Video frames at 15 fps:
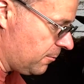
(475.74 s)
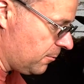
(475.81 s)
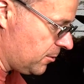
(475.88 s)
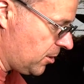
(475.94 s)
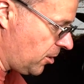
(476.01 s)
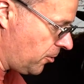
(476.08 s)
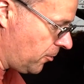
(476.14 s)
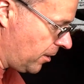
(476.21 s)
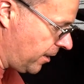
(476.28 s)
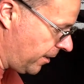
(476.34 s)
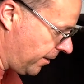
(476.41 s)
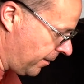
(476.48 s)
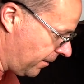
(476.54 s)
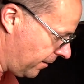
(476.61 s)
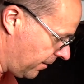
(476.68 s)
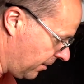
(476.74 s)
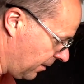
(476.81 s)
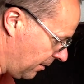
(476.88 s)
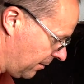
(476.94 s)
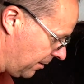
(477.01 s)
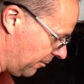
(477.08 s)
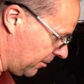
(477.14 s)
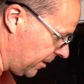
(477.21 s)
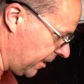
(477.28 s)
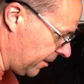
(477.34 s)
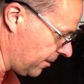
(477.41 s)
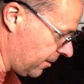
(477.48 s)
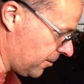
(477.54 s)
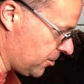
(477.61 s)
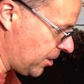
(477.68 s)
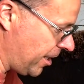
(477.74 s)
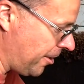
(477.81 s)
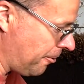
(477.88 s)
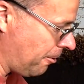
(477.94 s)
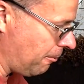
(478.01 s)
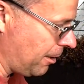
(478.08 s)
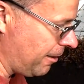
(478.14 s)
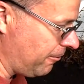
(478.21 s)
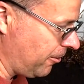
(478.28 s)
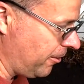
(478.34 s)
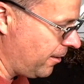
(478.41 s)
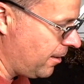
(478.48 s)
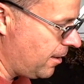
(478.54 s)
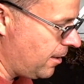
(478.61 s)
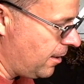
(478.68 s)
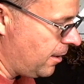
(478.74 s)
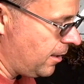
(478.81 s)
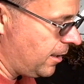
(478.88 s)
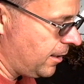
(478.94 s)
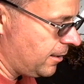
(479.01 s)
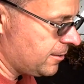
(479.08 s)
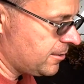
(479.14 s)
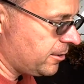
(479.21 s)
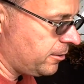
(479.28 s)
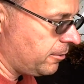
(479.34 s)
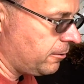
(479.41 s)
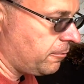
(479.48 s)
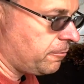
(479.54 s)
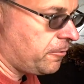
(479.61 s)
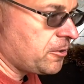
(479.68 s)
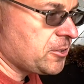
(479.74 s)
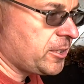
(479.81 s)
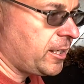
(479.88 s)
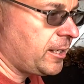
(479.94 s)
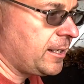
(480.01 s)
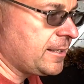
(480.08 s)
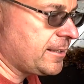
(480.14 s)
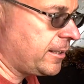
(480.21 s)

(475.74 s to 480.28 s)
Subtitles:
tote here that you would take to the shower or whatever. And so first thing I need is a